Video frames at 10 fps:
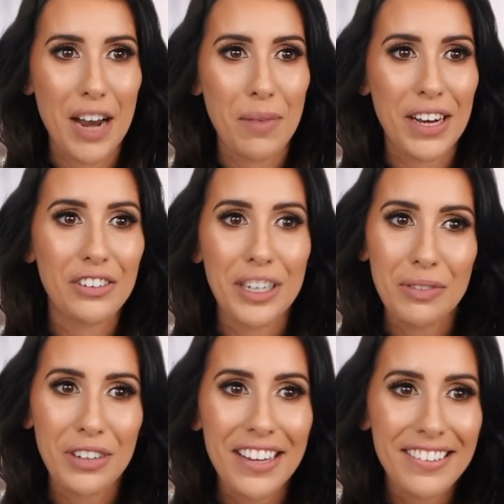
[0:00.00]
and my
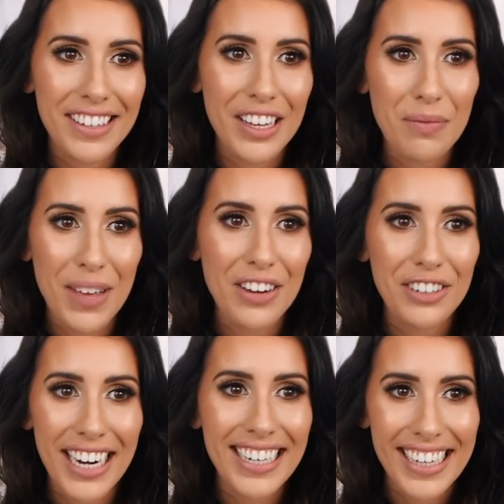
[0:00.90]
dream dress can be
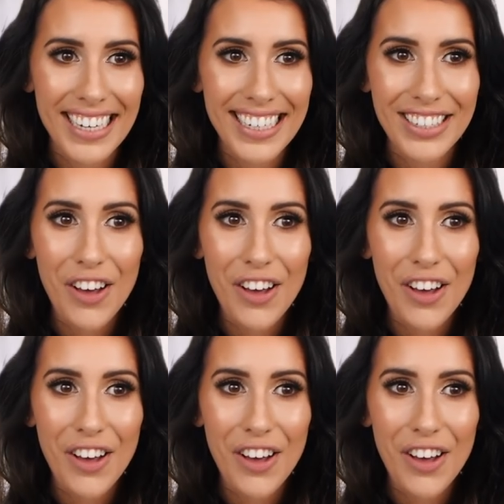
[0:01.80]
created in